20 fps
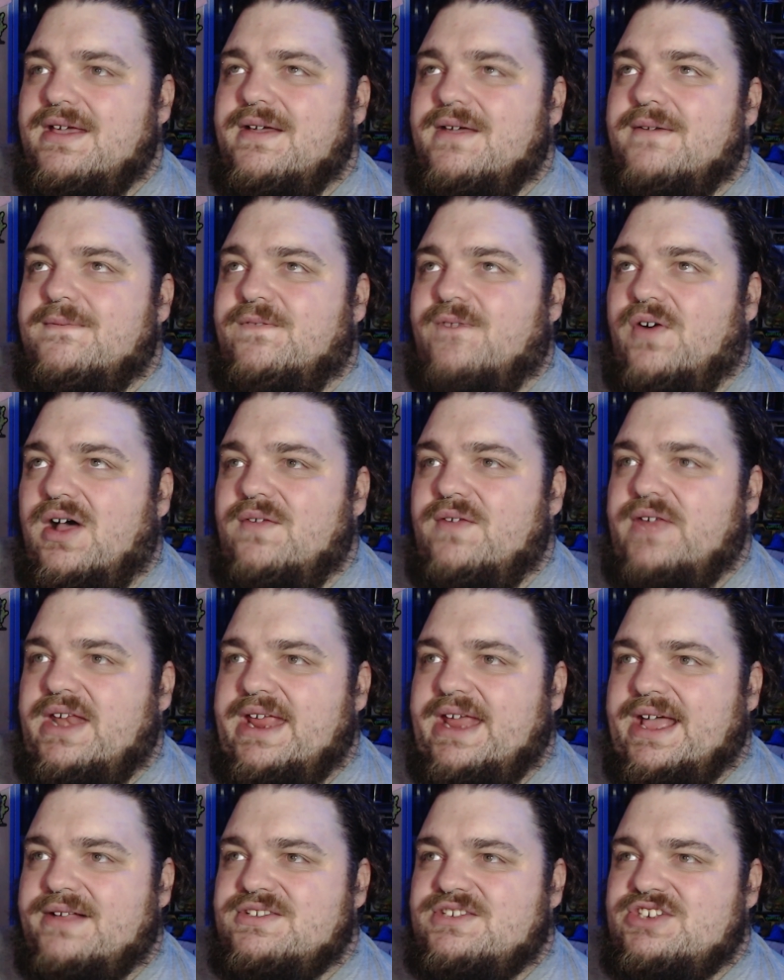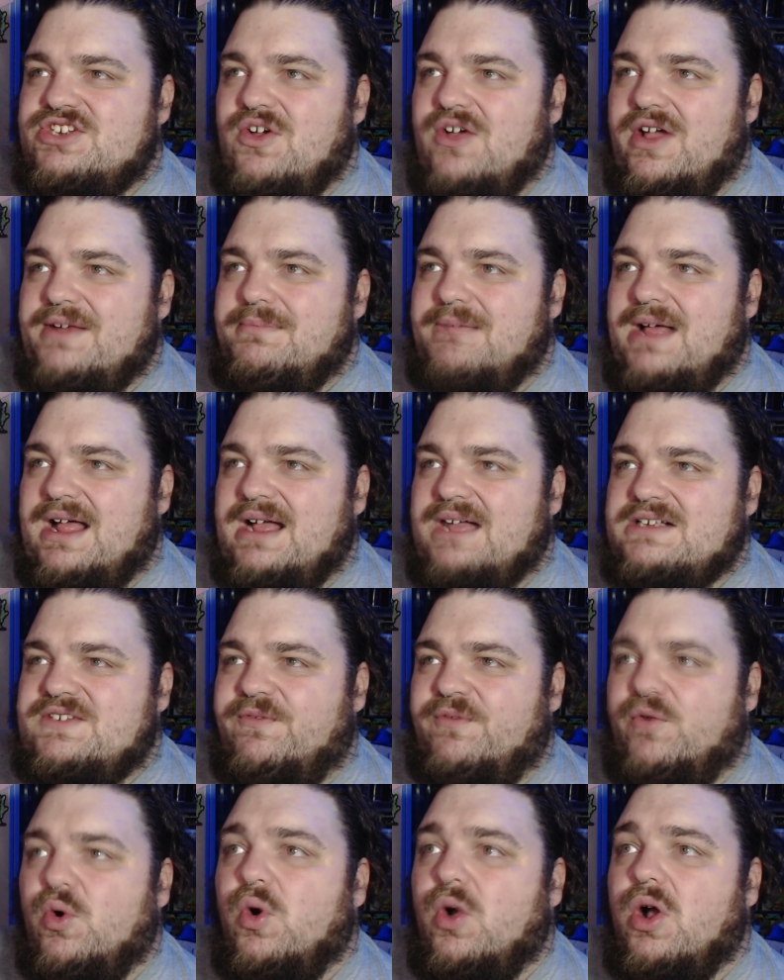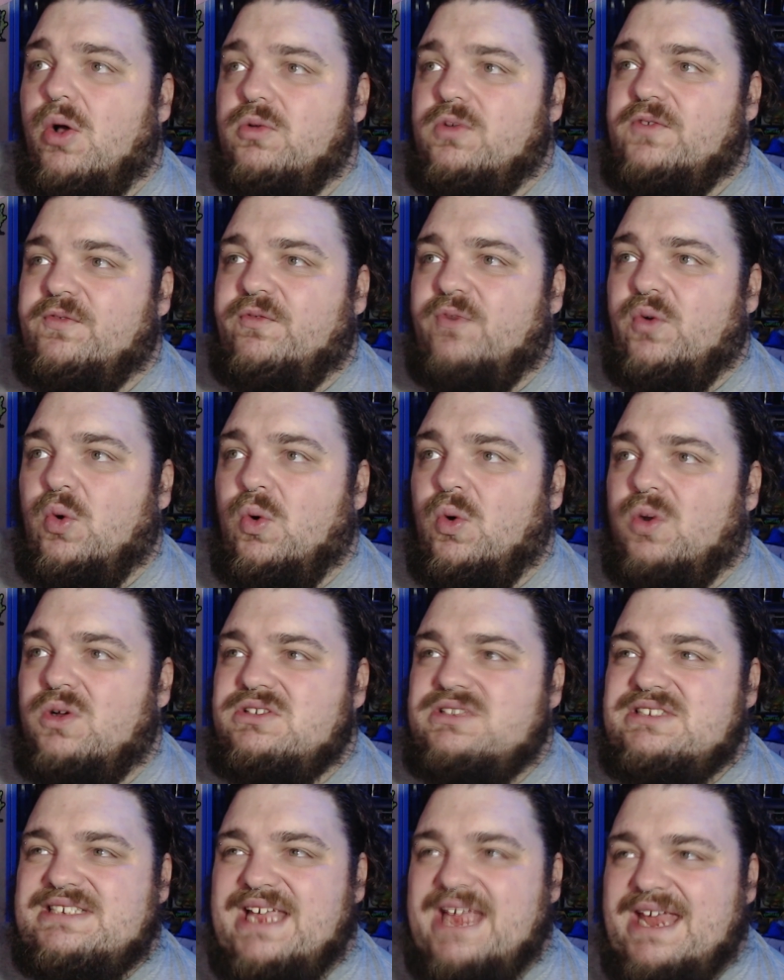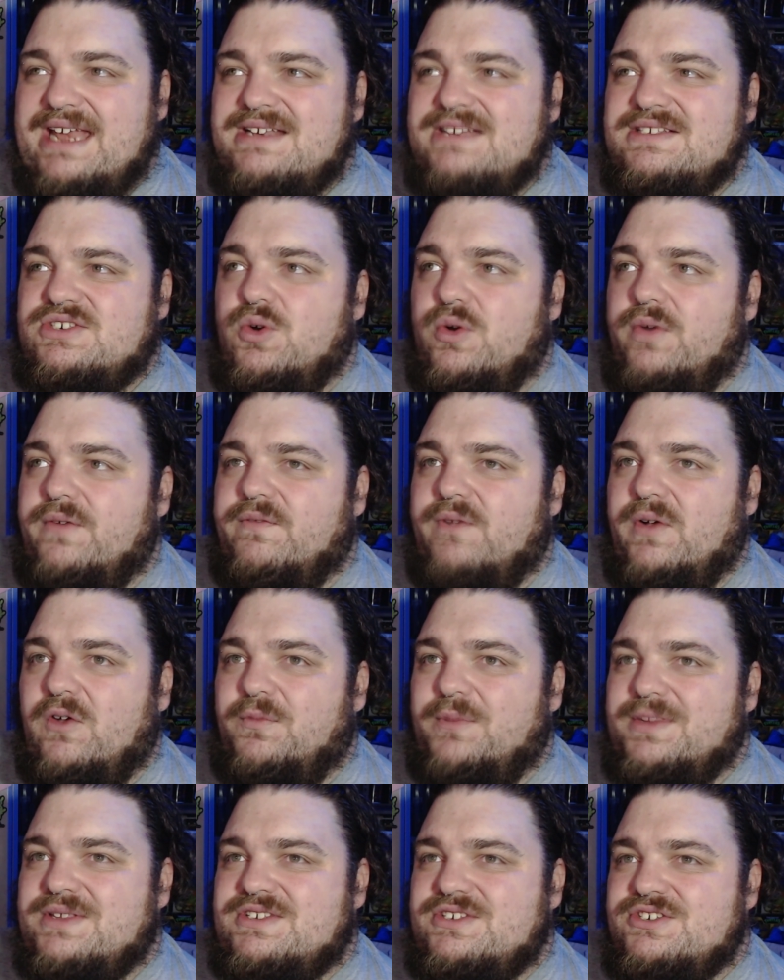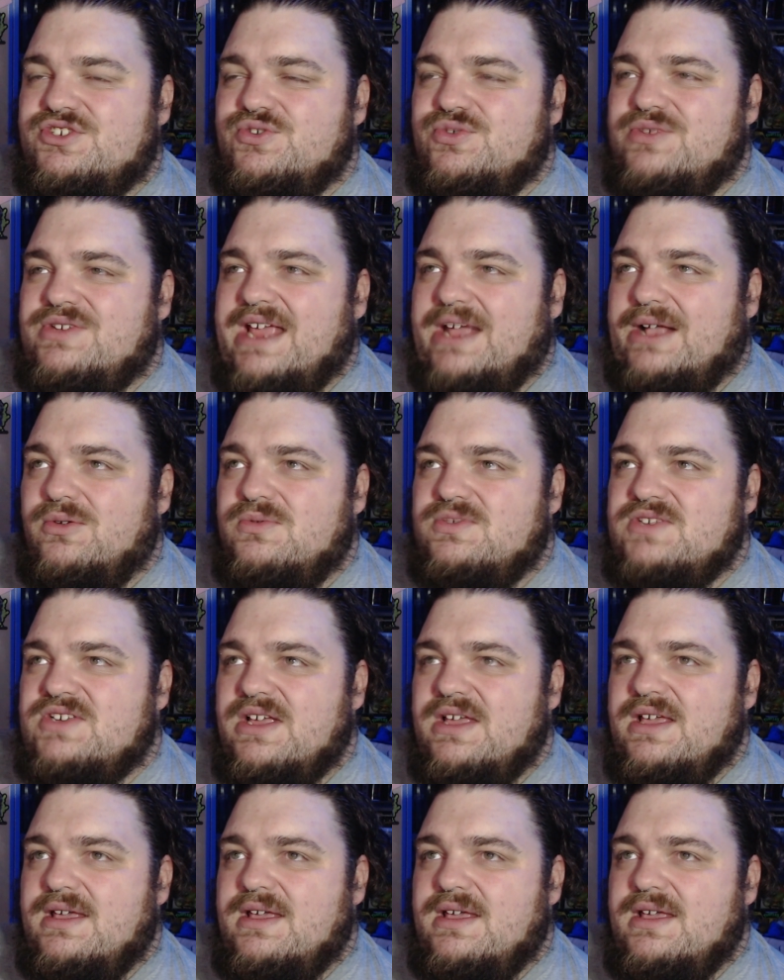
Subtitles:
5 hitouts, 9 marks, 4 goals 4, 10 score involvements, and 2 tackles.